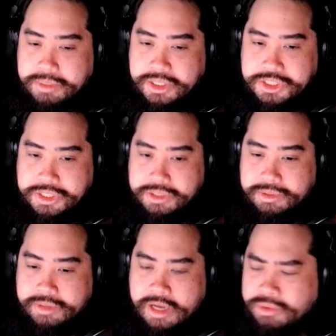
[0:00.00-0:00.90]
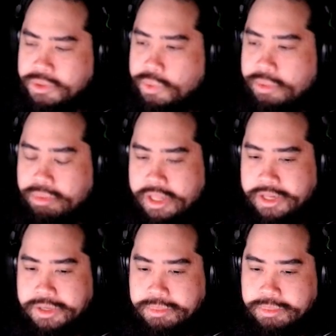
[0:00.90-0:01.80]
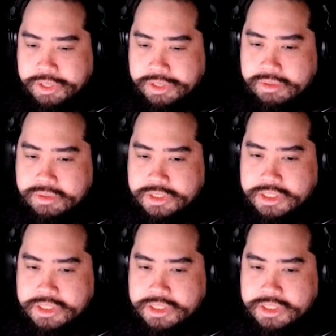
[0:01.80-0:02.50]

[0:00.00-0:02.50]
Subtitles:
chill. I don't know who I'm planning to bring just